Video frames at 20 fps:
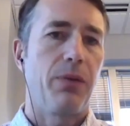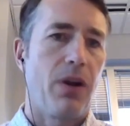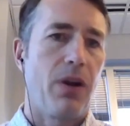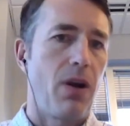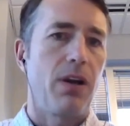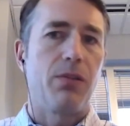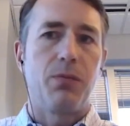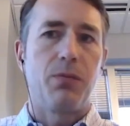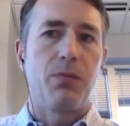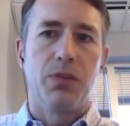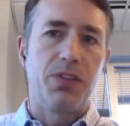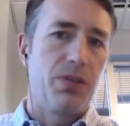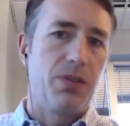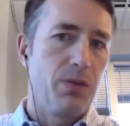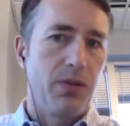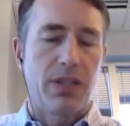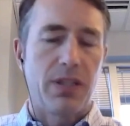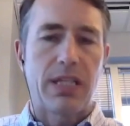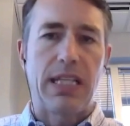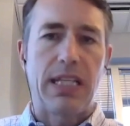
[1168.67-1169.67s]
When Art was
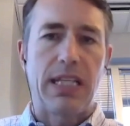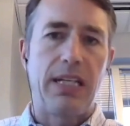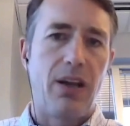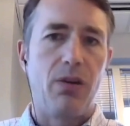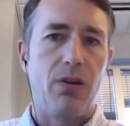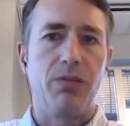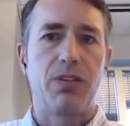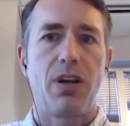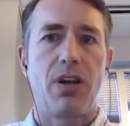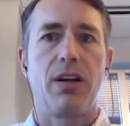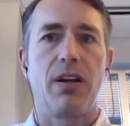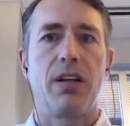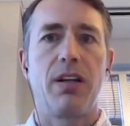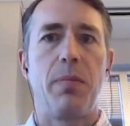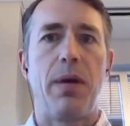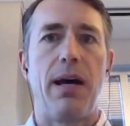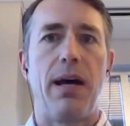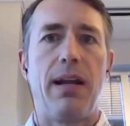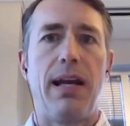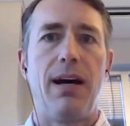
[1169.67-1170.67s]
doing the keynote and talking
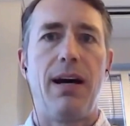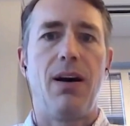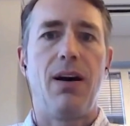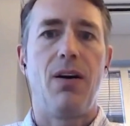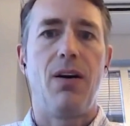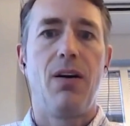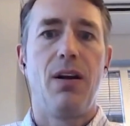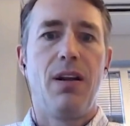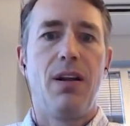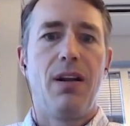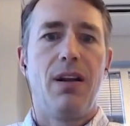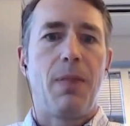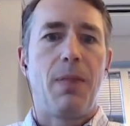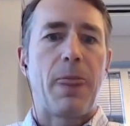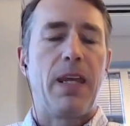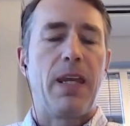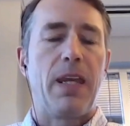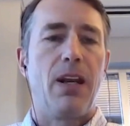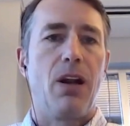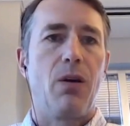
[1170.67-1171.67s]
about how
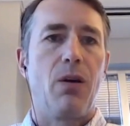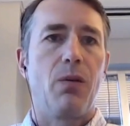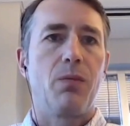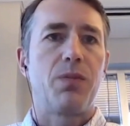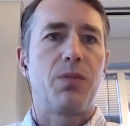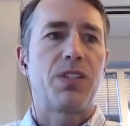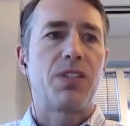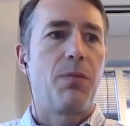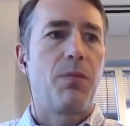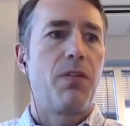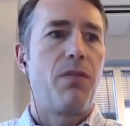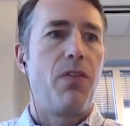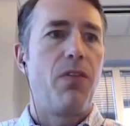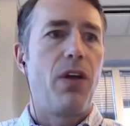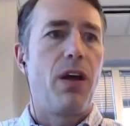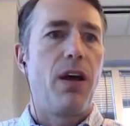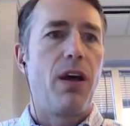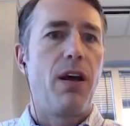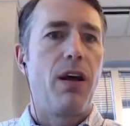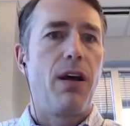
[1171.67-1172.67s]
some of
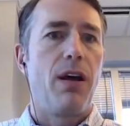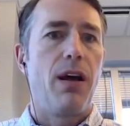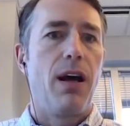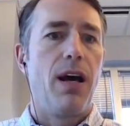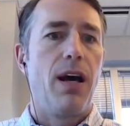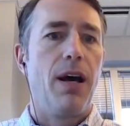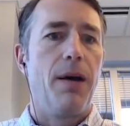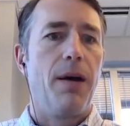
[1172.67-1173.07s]
the